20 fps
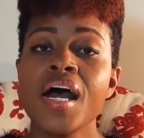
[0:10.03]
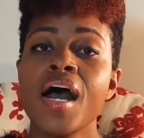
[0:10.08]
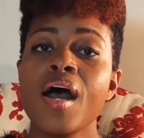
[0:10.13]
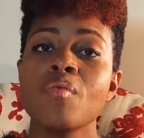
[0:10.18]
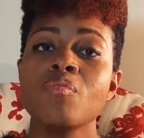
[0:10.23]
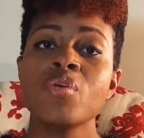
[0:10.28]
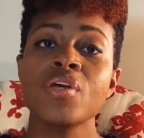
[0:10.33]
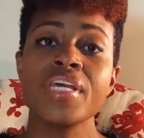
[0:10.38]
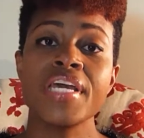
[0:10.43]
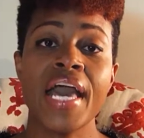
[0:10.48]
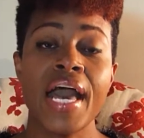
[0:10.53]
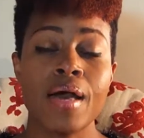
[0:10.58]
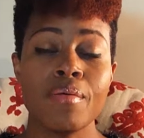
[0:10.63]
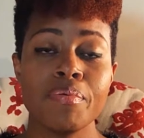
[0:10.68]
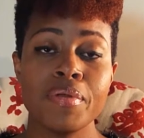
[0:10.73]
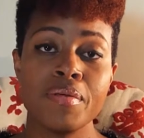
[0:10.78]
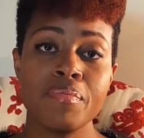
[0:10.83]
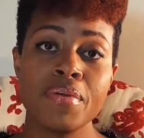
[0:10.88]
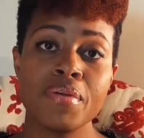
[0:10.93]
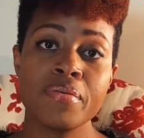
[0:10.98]
I'm really
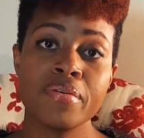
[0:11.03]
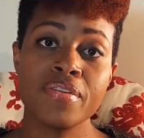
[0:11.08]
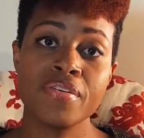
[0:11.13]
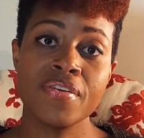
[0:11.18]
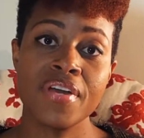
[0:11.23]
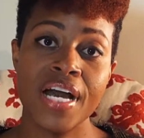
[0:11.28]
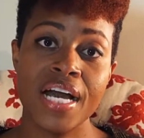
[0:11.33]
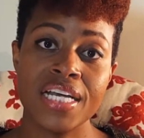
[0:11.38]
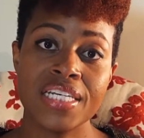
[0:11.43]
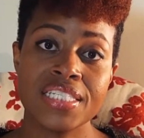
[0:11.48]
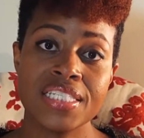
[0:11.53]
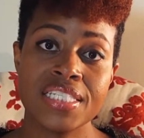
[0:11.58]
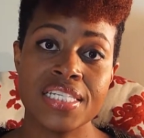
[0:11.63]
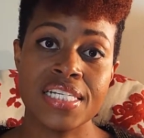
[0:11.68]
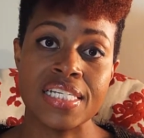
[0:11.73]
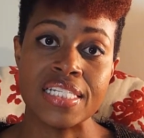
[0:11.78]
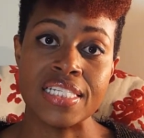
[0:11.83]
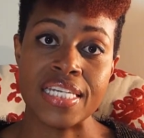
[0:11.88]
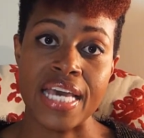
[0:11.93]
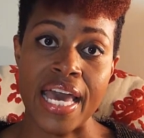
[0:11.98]
happy to be with you guys
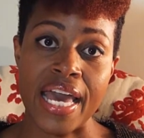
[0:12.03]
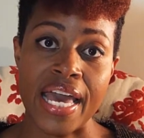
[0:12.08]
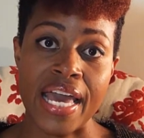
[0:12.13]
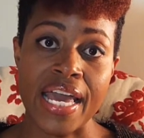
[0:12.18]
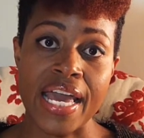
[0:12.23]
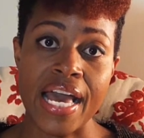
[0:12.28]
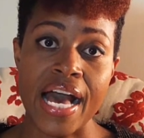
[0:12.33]
today.